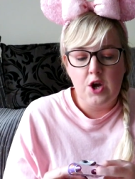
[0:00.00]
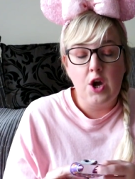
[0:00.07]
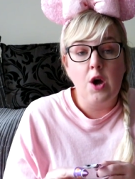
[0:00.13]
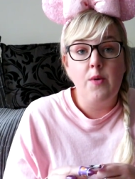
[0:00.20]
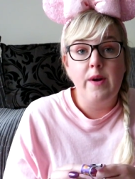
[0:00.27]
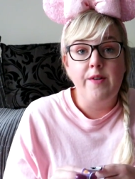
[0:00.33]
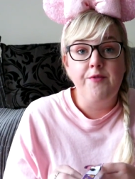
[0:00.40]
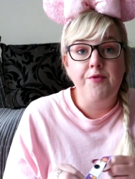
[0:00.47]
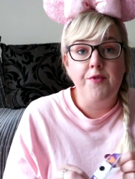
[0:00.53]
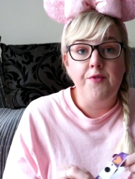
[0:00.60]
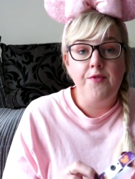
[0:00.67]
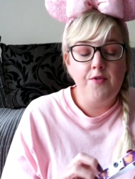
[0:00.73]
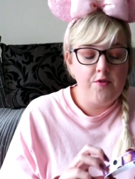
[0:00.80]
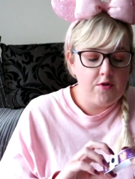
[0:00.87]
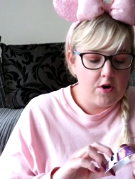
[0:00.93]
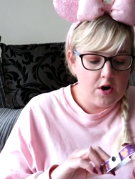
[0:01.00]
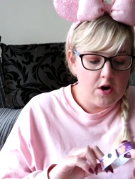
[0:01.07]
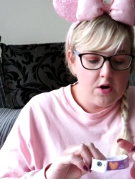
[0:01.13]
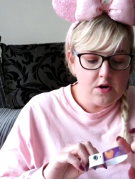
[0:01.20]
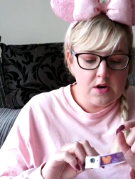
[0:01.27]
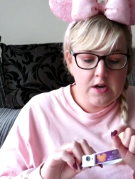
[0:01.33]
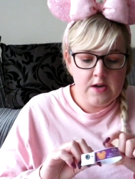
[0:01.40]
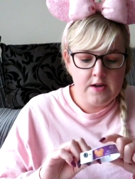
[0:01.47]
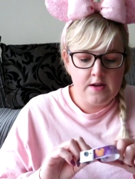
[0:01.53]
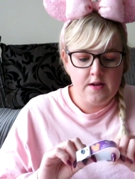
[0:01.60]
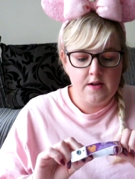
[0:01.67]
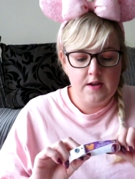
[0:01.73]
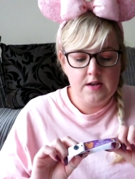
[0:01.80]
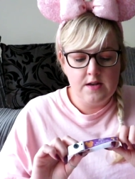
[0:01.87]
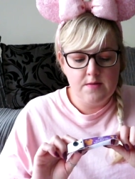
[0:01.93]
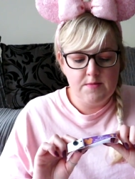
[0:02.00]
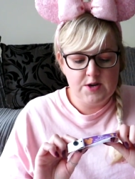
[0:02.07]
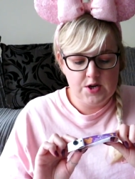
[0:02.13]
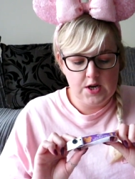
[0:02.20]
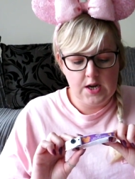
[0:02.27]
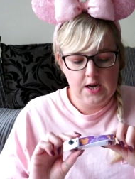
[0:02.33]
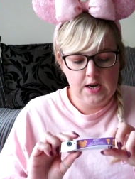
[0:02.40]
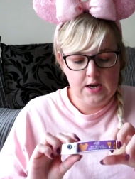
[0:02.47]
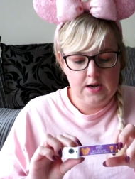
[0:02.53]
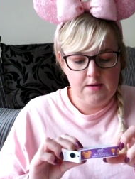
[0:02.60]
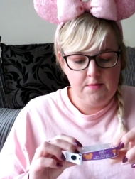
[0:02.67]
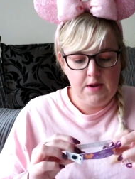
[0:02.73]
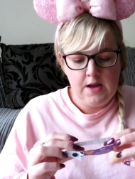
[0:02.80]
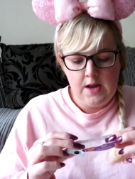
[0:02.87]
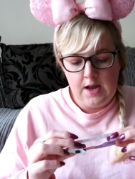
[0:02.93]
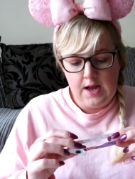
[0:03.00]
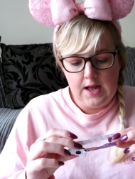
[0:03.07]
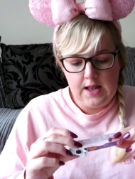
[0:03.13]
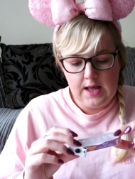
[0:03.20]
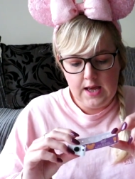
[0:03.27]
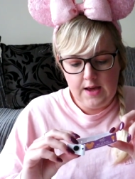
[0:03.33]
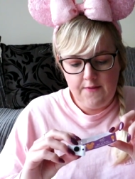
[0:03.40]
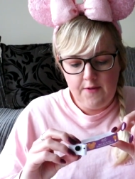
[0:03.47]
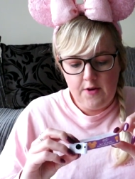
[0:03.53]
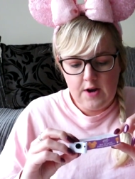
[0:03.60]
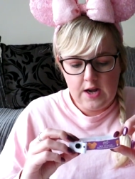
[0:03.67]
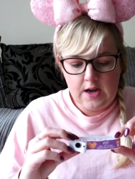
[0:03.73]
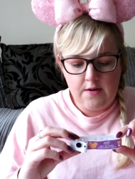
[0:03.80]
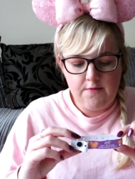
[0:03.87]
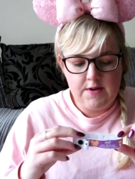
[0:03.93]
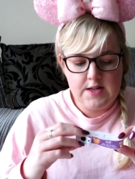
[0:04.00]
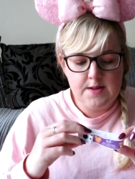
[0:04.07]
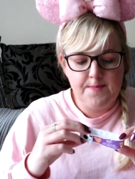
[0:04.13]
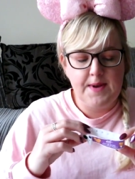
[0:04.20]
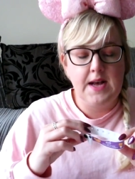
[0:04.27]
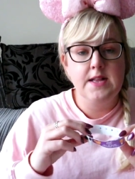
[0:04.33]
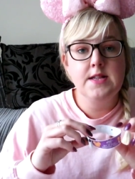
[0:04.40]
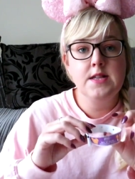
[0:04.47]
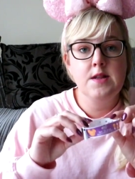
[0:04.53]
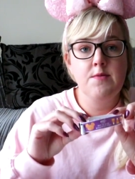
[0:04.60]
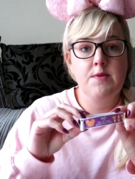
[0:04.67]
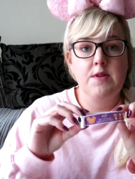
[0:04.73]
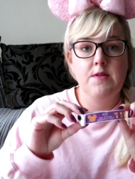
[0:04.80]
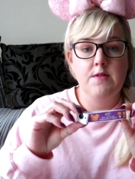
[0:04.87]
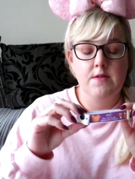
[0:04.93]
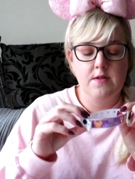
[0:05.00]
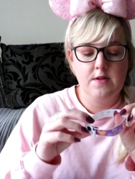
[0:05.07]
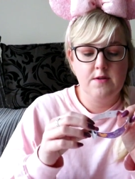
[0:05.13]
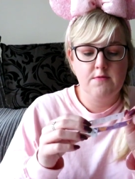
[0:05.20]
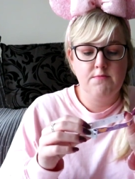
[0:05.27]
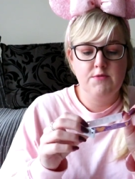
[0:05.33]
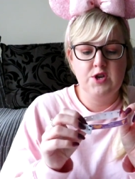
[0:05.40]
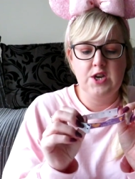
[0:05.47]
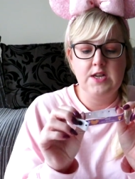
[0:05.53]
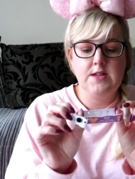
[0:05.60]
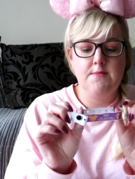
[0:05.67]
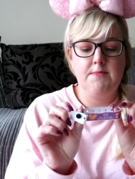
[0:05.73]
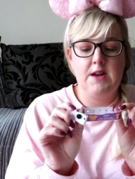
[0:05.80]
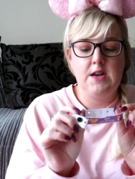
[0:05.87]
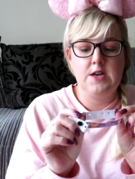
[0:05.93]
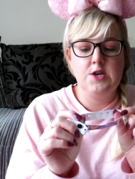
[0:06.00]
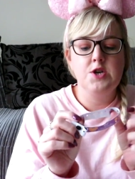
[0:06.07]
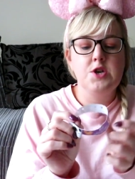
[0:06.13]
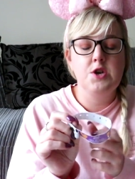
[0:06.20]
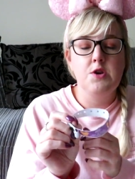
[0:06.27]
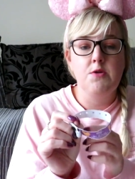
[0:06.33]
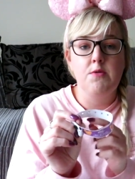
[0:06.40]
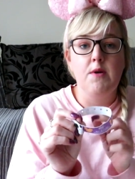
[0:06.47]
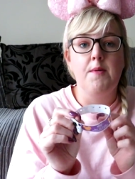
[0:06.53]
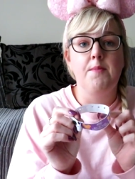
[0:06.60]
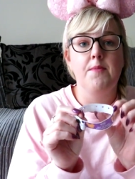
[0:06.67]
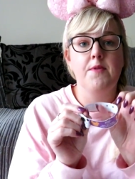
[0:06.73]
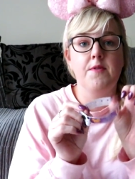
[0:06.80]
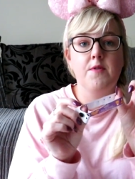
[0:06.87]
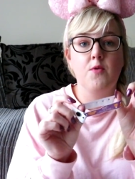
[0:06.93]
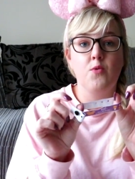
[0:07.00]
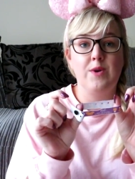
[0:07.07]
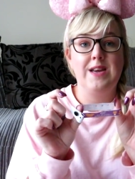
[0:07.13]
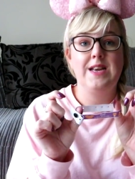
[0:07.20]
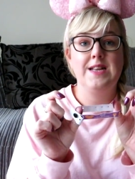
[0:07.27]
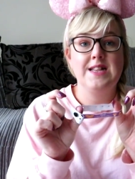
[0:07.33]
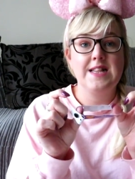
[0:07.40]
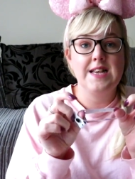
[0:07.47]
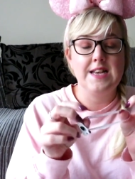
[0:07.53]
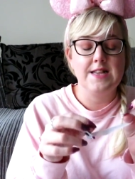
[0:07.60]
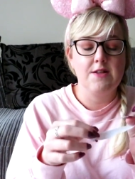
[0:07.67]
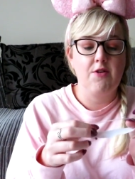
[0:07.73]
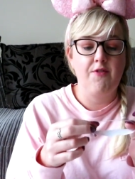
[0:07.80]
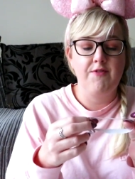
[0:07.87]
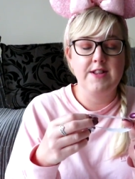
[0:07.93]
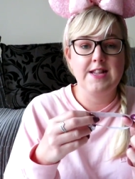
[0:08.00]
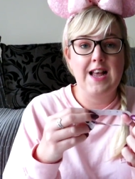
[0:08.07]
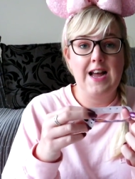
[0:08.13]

can go in from 4 o'clock into Magic Kingdom and they give you like a wristband so we just um, Jason managed to um, squeeze his off his